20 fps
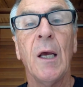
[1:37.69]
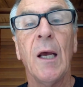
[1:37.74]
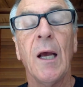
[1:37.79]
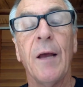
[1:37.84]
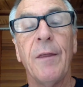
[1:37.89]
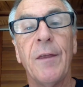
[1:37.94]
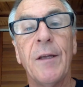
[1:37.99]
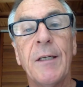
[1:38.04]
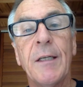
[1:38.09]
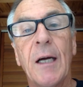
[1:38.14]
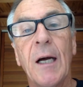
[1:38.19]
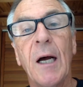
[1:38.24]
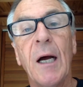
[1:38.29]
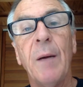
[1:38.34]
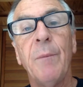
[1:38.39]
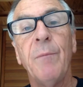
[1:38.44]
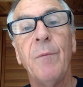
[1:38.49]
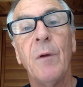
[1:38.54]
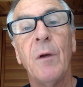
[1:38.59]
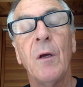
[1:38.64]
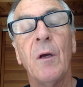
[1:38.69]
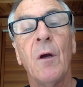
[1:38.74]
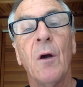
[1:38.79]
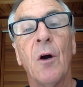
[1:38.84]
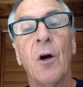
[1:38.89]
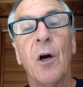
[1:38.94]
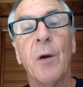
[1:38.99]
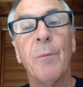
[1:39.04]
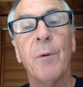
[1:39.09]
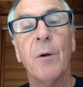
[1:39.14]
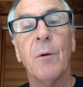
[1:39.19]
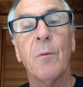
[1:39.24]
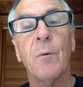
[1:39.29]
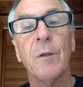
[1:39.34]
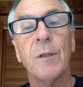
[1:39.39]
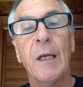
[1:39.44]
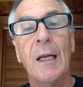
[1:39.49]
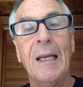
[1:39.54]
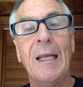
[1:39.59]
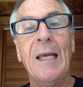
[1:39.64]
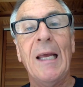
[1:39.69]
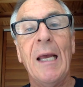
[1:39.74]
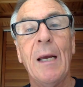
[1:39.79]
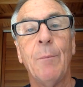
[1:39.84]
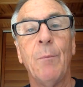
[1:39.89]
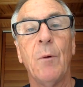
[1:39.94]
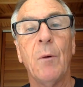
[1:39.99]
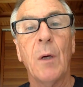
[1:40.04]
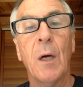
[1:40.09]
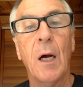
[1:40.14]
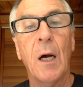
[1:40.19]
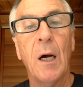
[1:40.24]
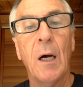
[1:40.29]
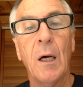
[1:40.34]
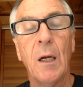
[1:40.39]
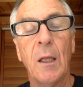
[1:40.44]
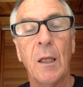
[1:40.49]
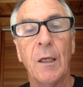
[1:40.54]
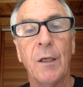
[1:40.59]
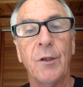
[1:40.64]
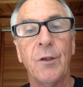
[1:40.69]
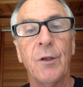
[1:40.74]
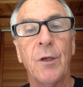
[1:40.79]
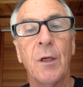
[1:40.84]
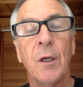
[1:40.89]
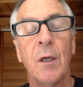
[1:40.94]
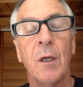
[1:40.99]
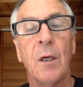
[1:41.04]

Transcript: At the time, Herbert was at Campbell College.